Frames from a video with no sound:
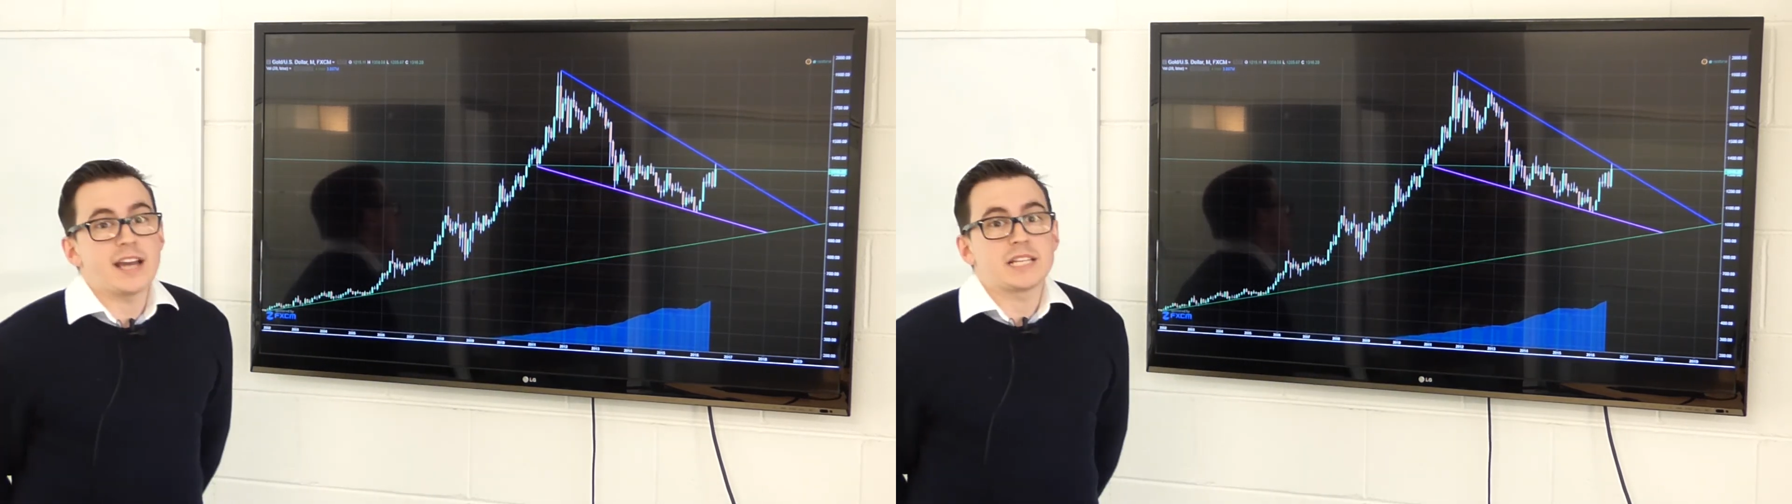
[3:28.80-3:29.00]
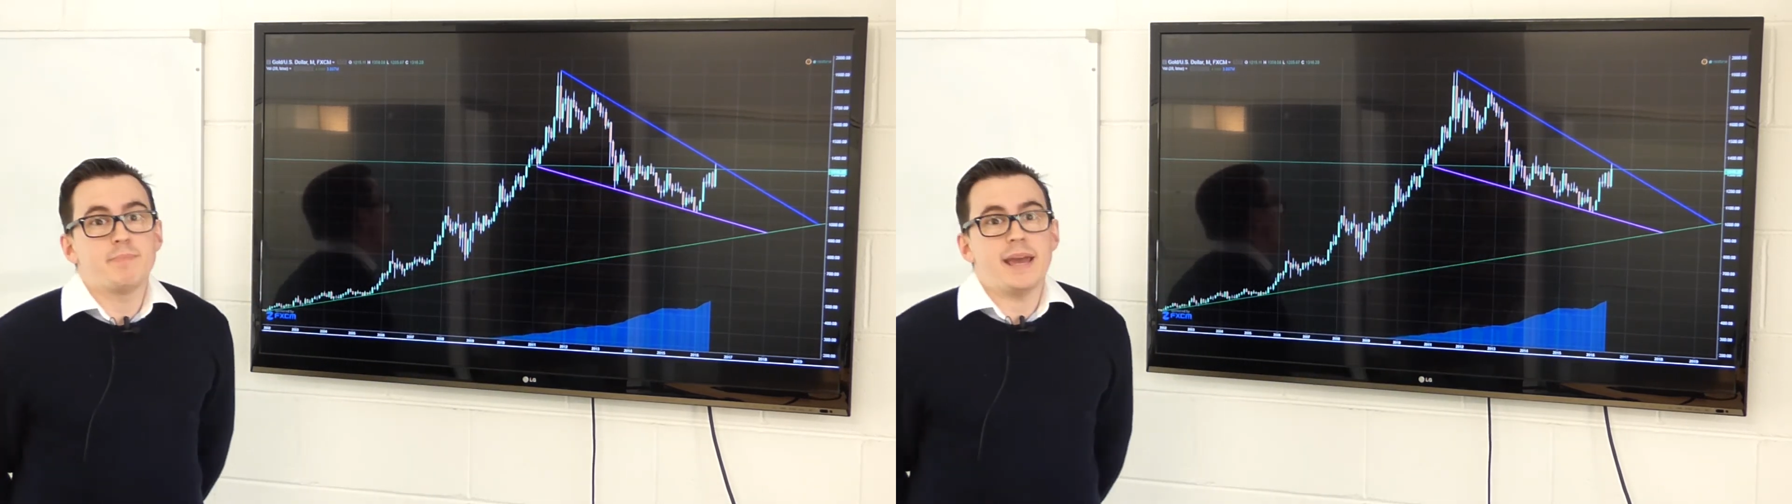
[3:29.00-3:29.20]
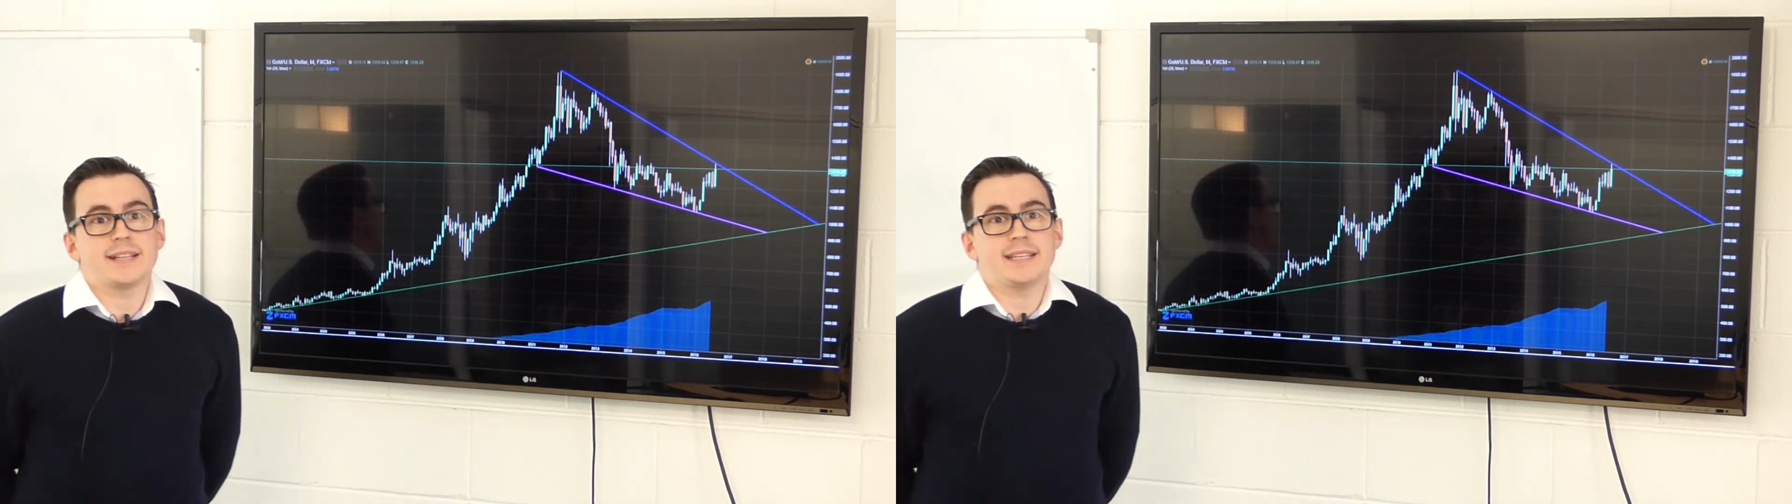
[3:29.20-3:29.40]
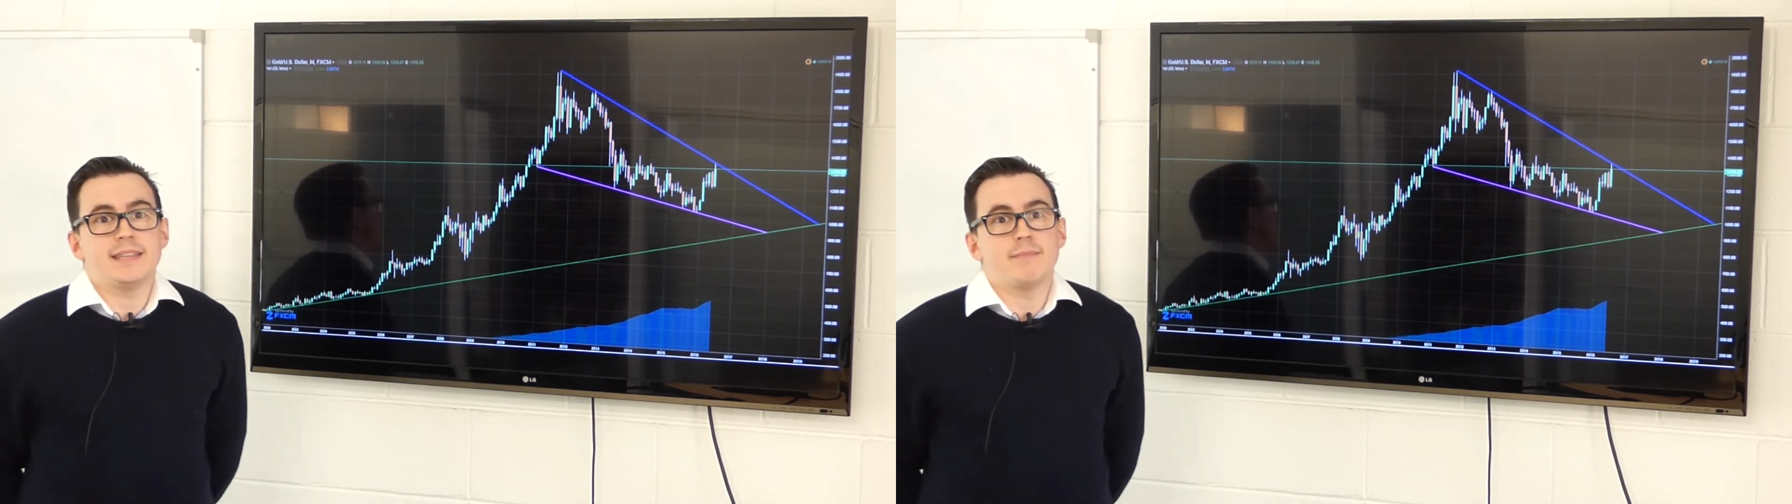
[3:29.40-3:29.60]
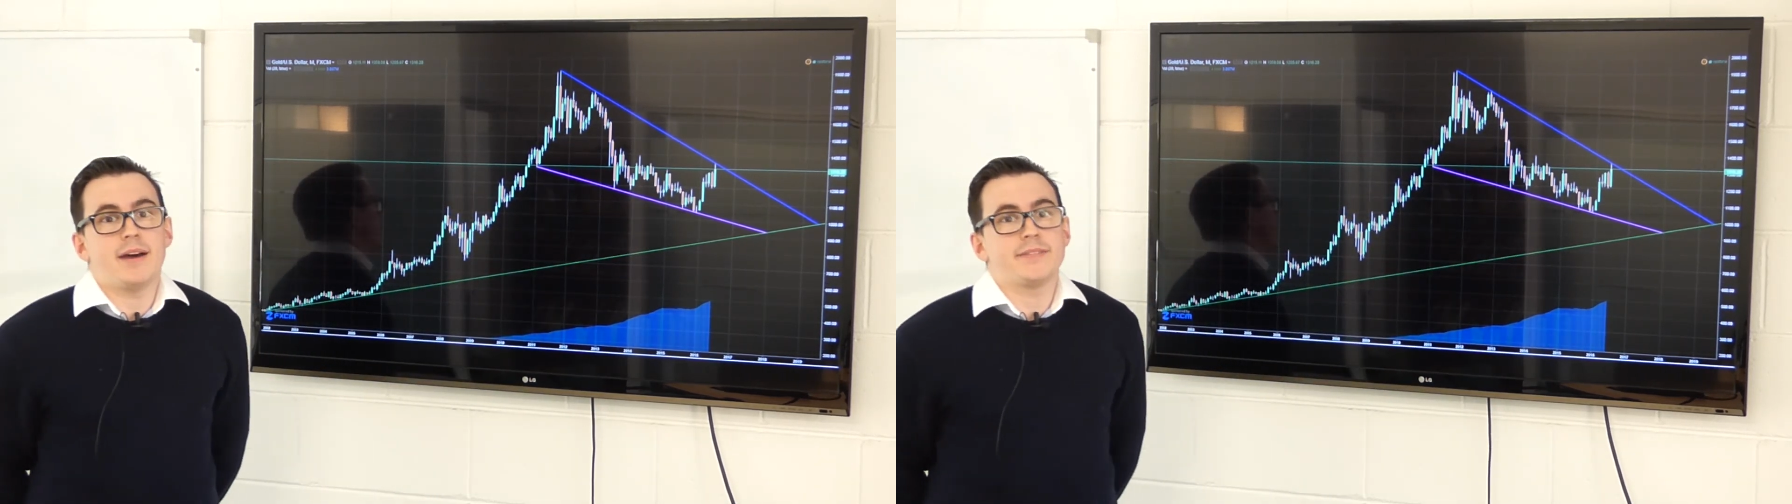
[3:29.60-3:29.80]
I expect
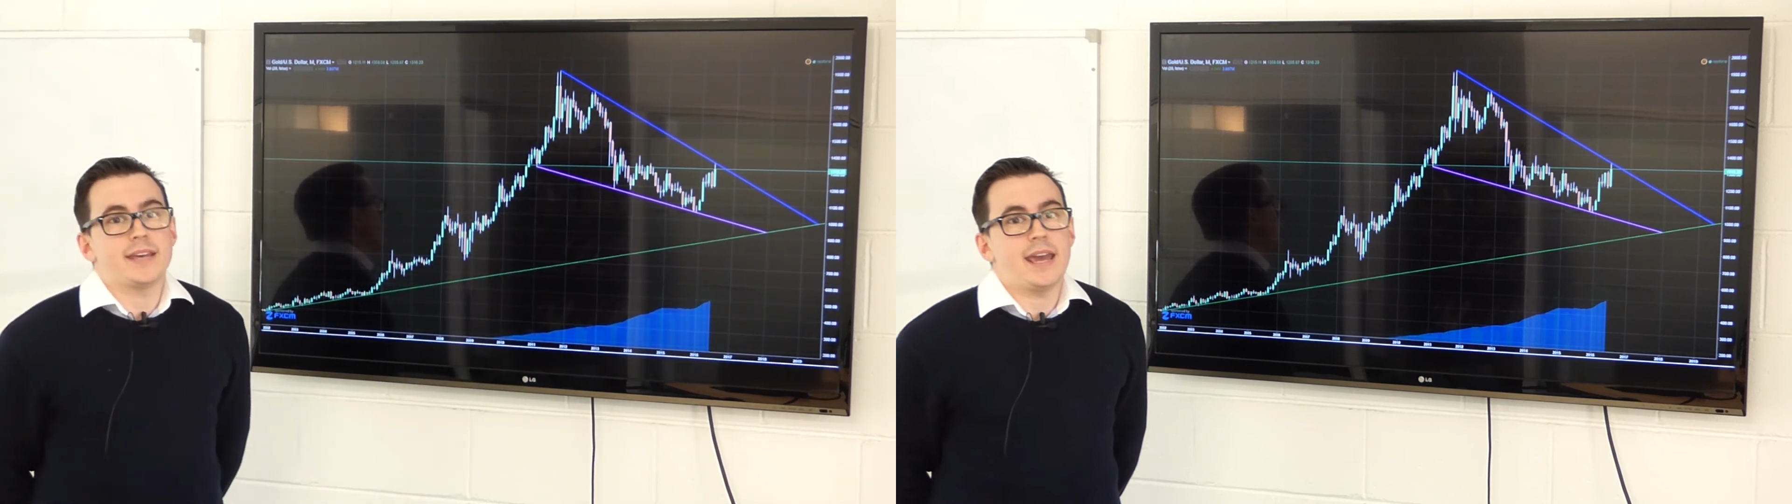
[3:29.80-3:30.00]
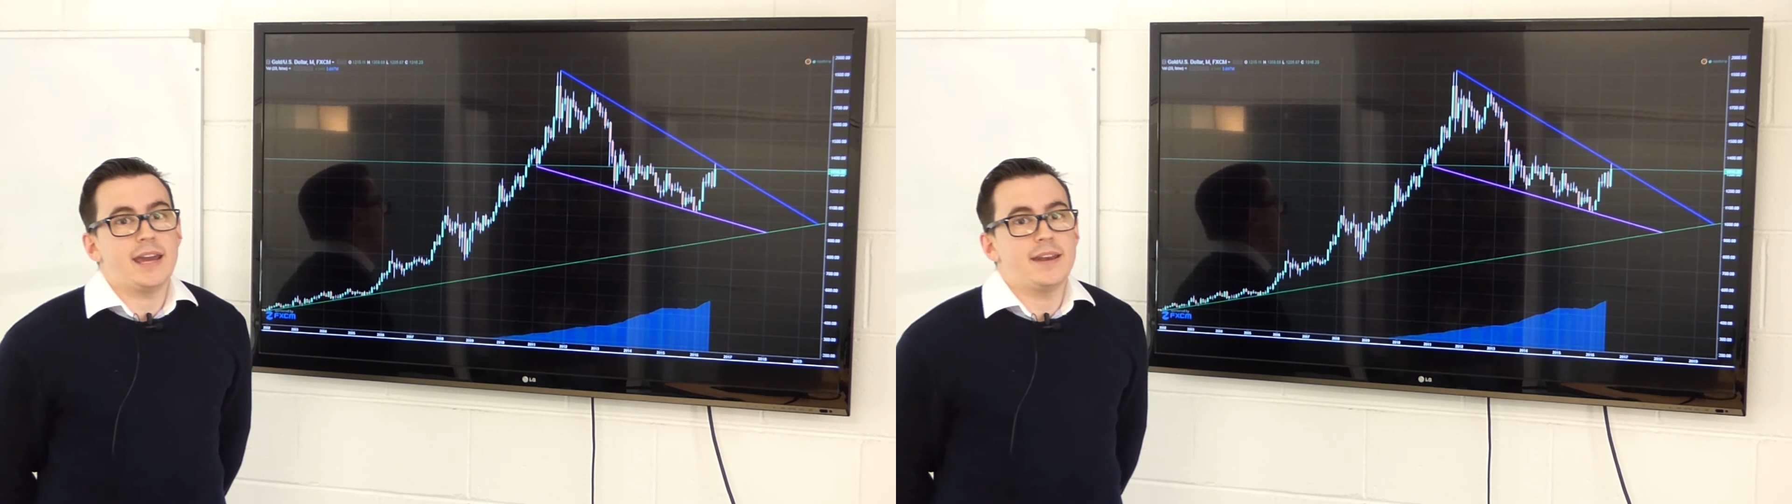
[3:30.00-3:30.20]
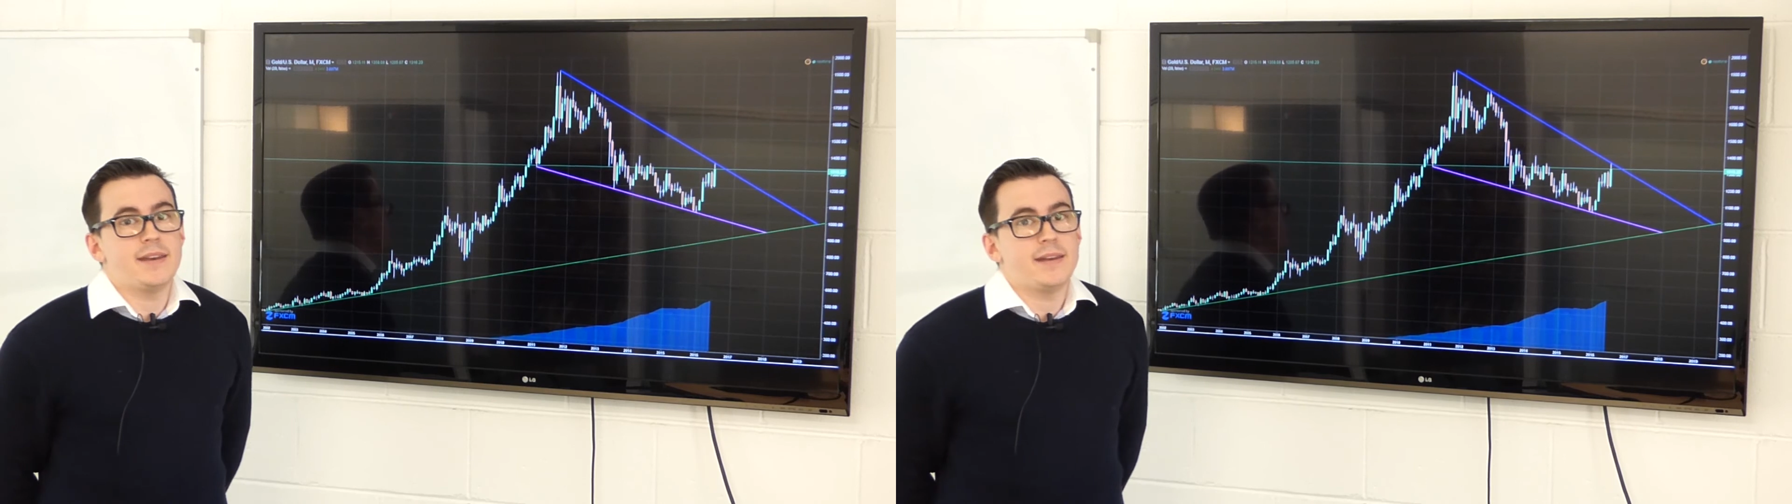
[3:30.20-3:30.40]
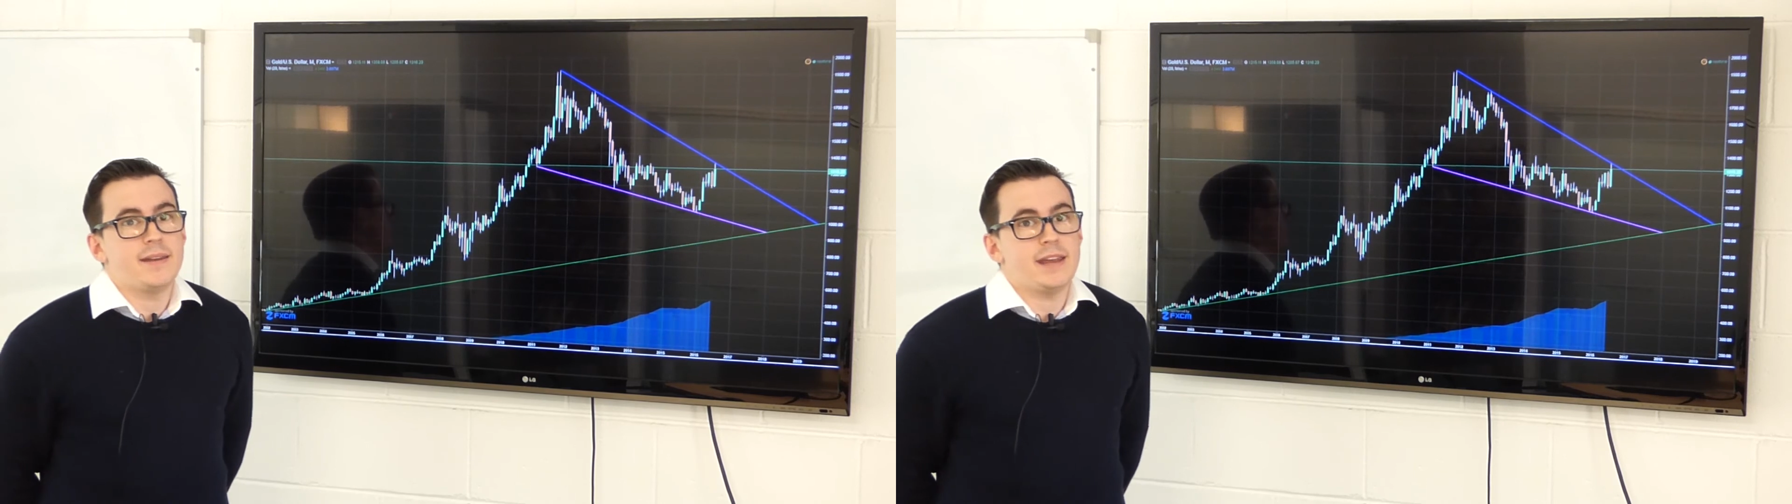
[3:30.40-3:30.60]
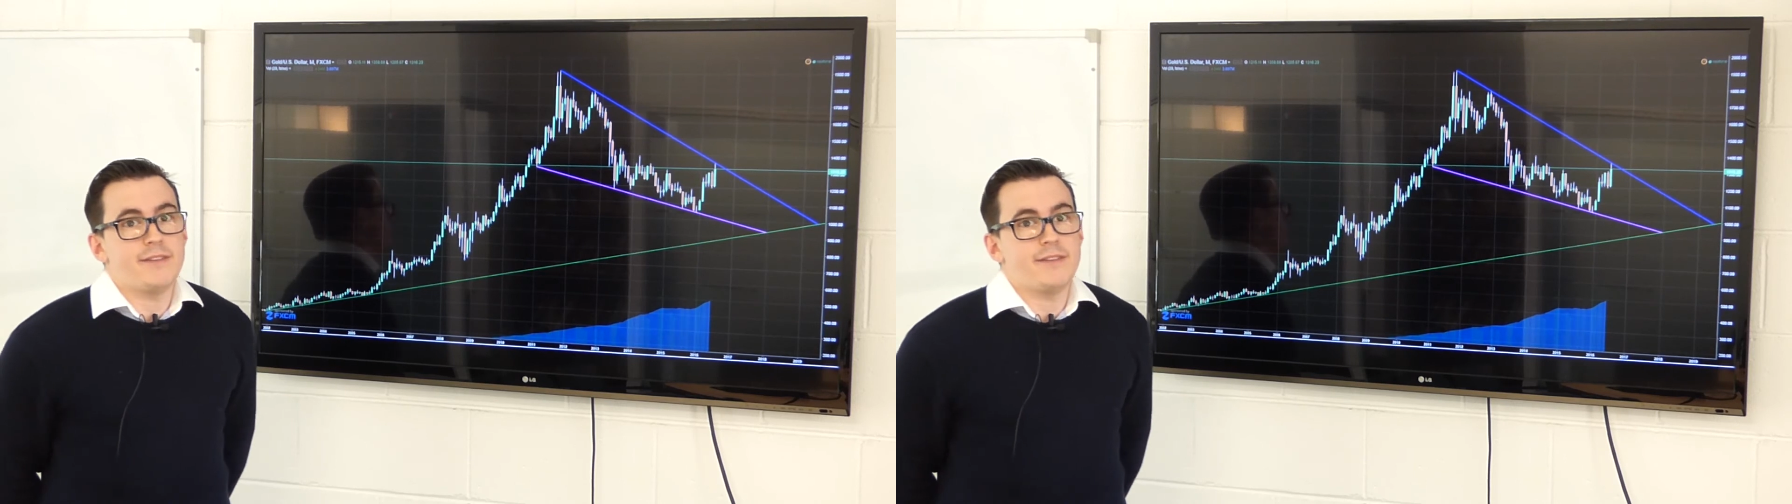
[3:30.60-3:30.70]
in the months ahead,